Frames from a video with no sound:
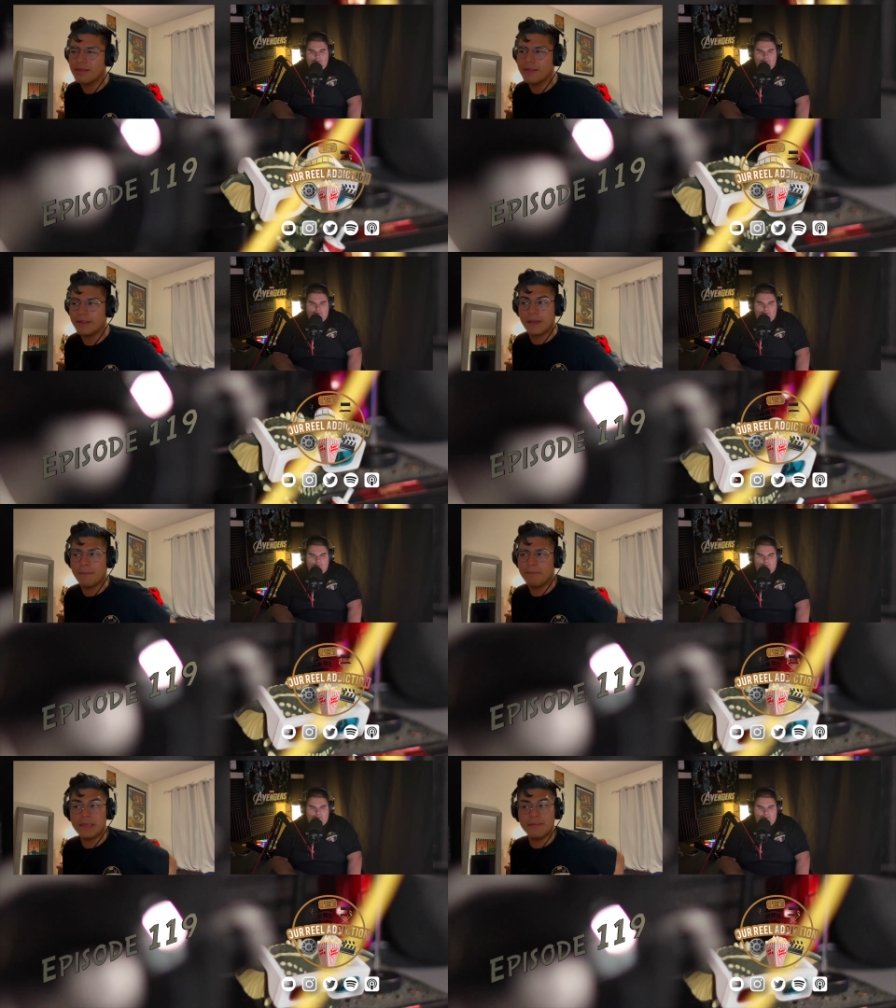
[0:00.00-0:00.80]
like
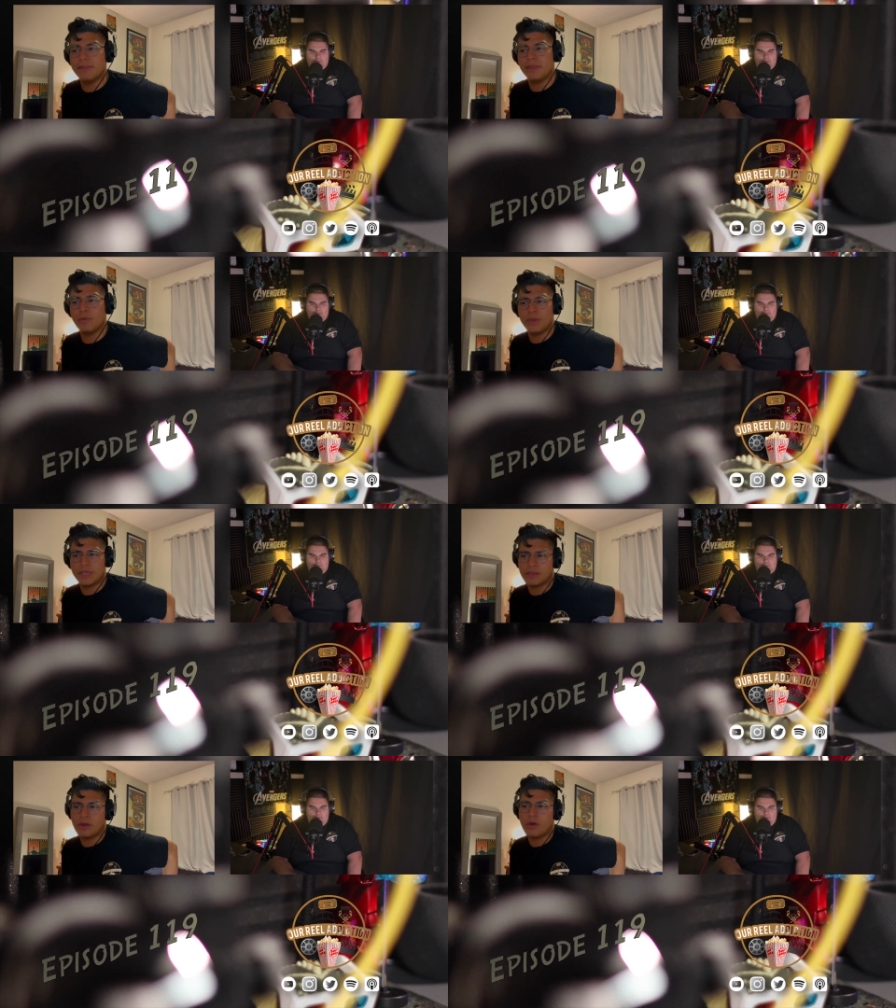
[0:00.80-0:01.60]
maybe a
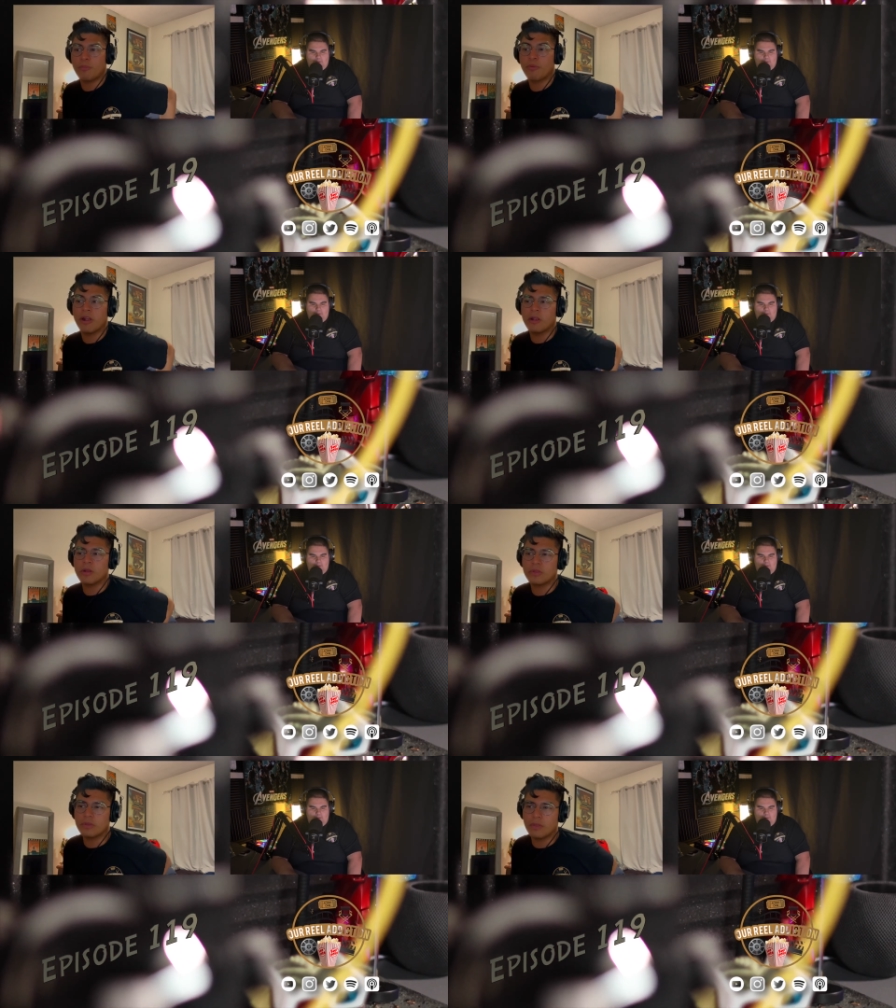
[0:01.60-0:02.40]
week ago before